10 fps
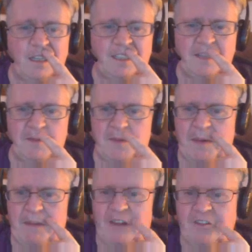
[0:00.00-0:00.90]
It seems
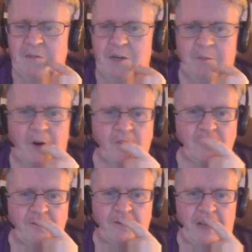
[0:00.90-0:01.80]
maybe there should be a
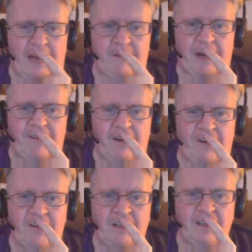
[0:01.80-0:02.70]
parcel for that, but I don't
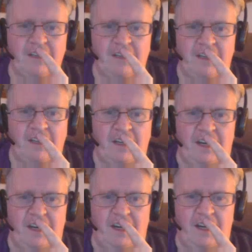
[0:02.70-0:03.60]
know.
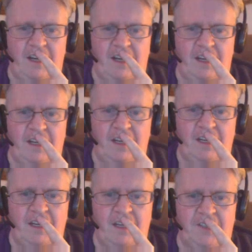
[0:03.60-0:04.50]
To
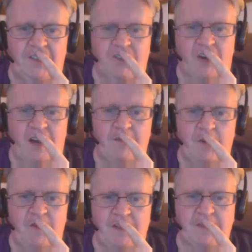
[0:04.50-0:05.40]
try to
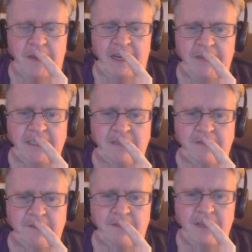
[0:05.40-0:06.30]
move this
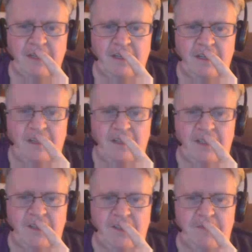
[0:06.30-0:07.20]
mechanism,
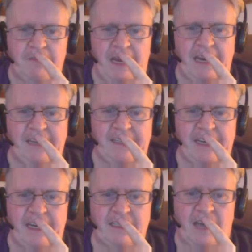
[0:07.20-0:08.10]
to use Mage
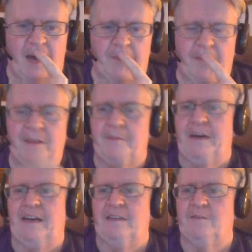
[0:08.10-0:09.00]
Hand to operate the
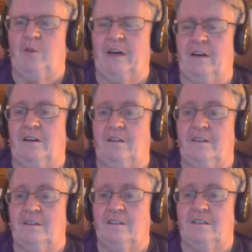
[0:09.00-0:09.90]
mechanism.
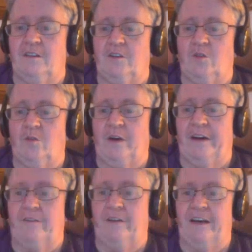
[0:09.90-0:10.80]
Well, so
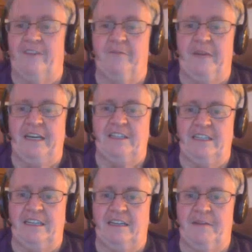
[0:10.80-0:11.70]
I don't have Mage
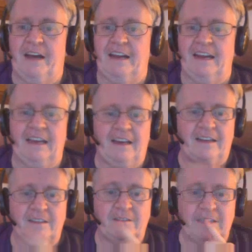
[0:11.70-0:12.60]
Hand. I'm not any
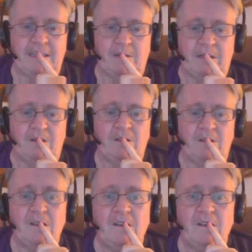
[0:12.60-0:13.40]
kind of... Okay, here we go.